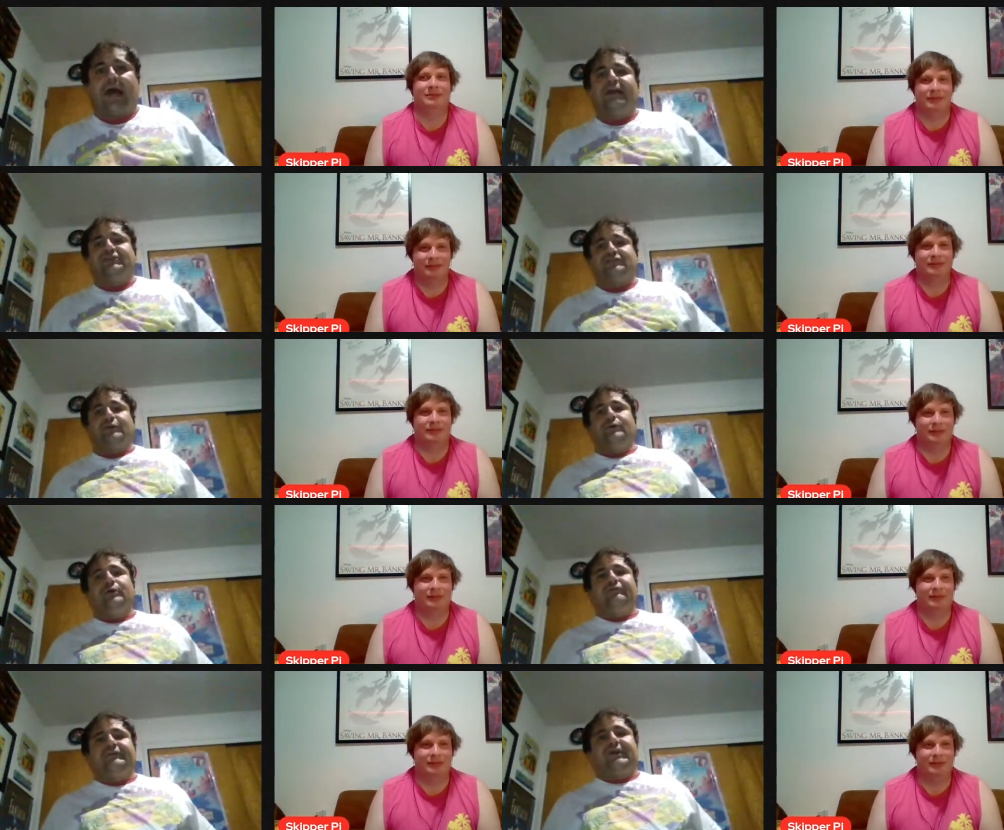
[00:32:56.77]
Speaker 1: I just don't know
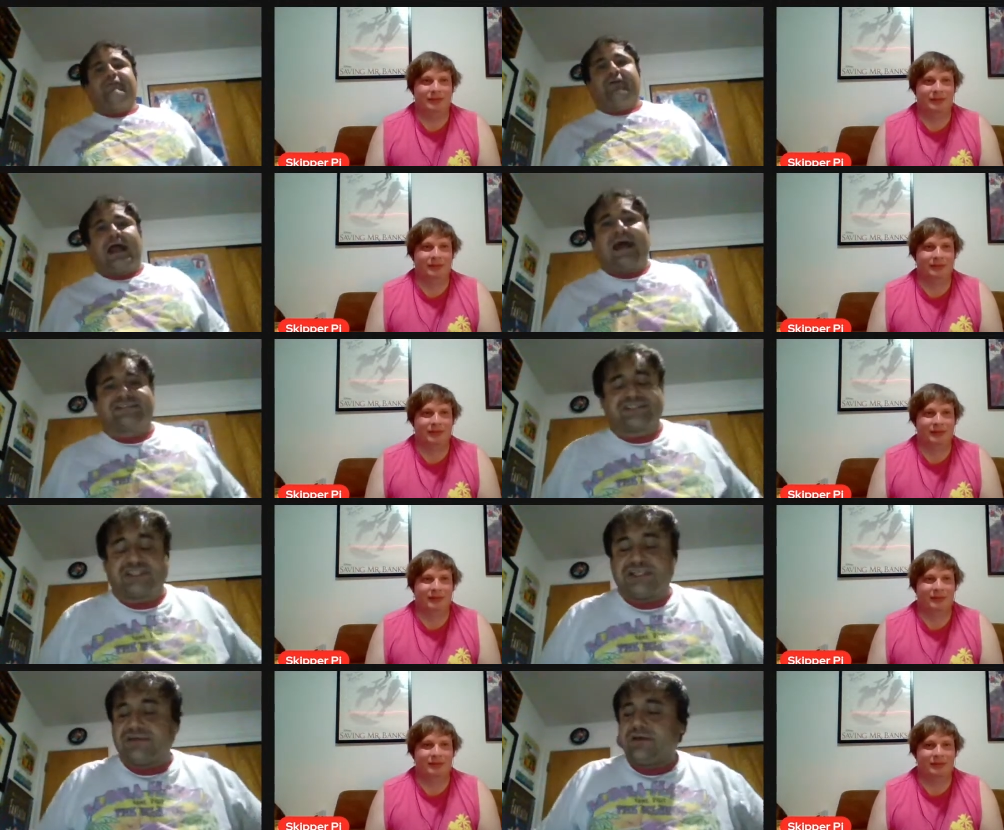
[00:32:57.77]
if it's ever
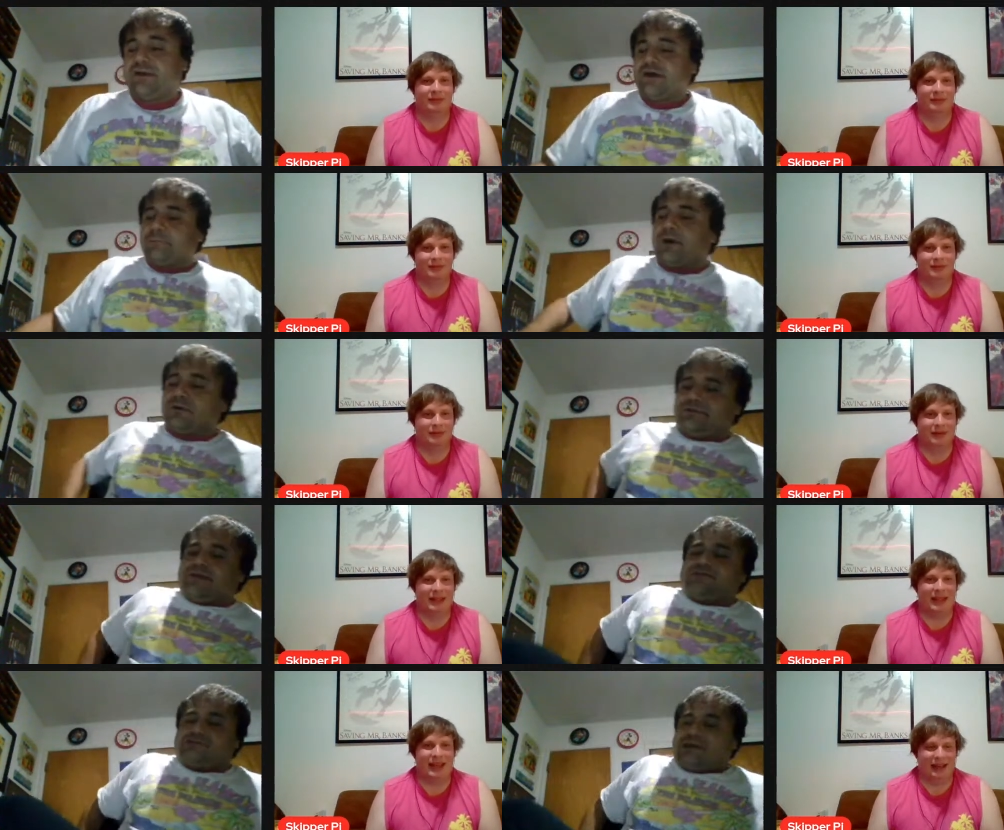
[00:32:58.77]
actually part of the
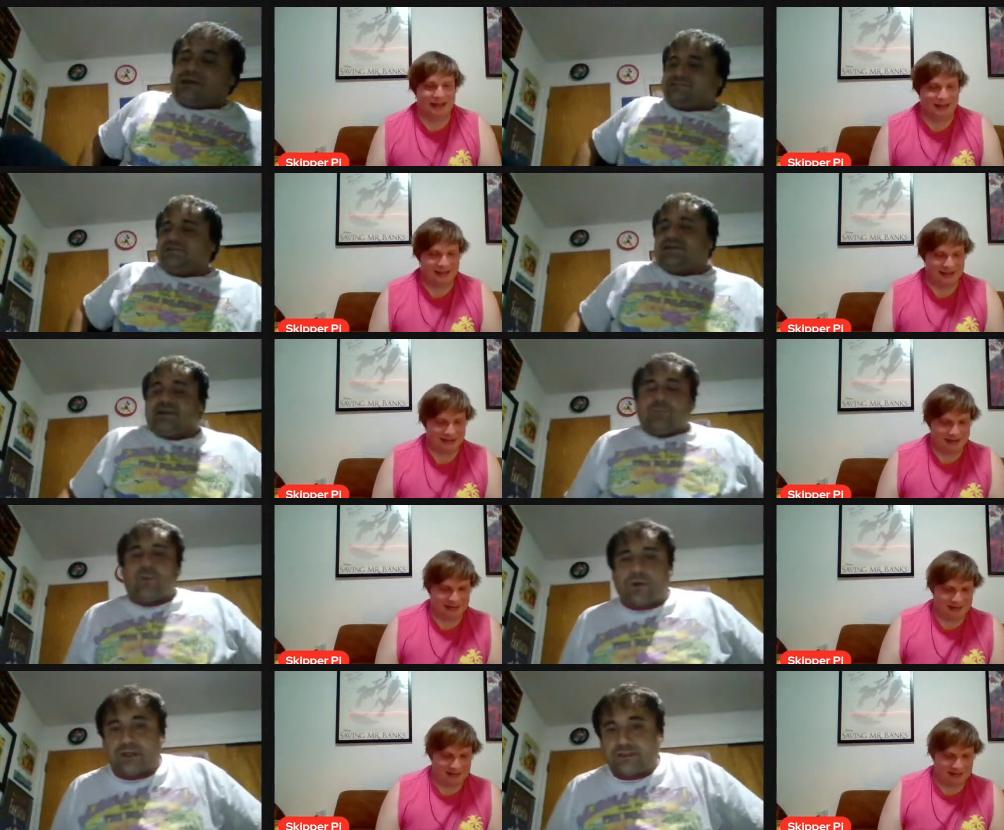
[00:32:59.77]
attraction
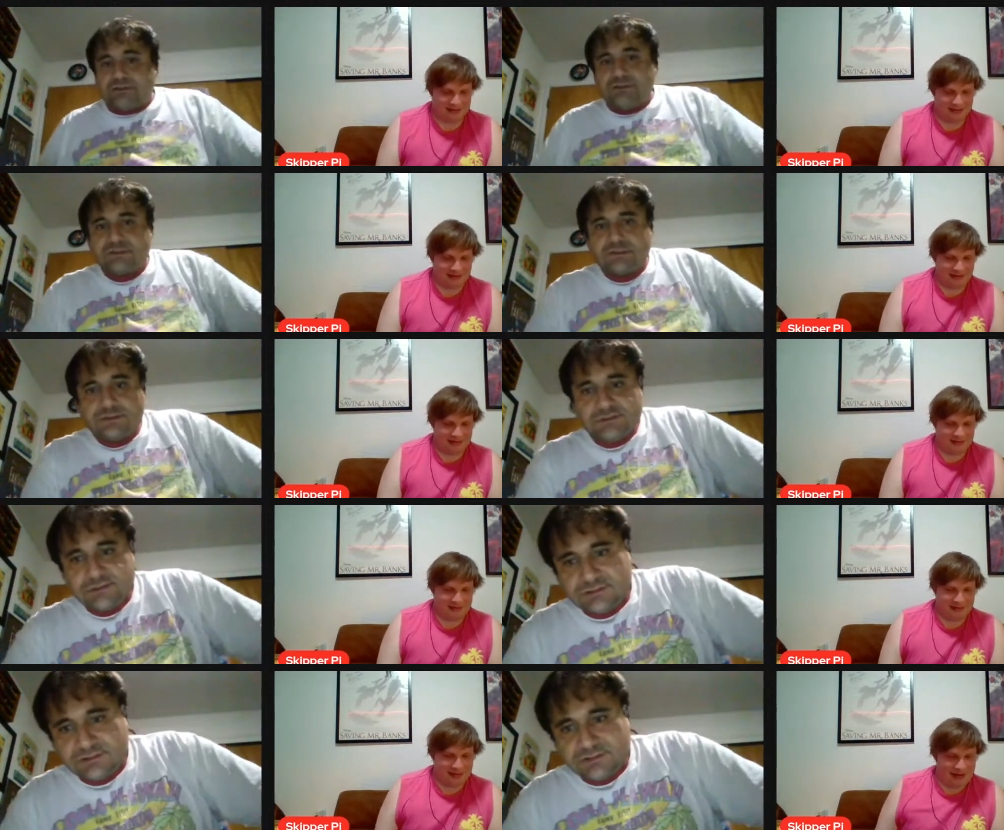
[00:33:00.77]
anymore.
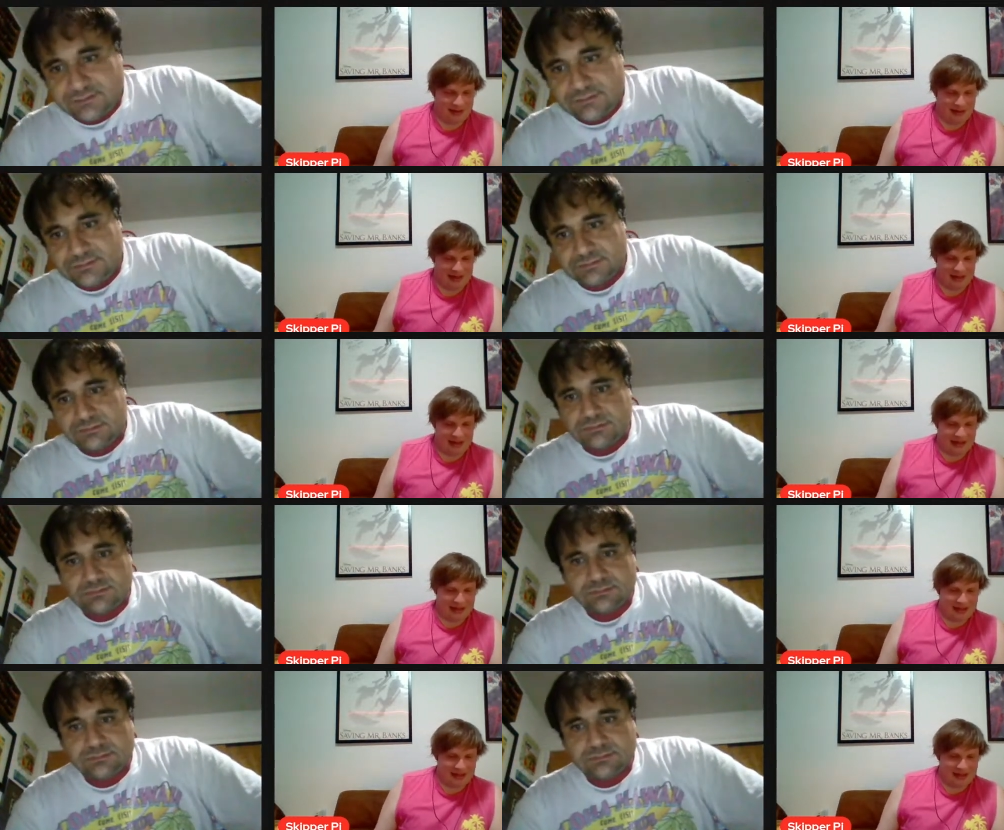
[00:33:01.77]
Uh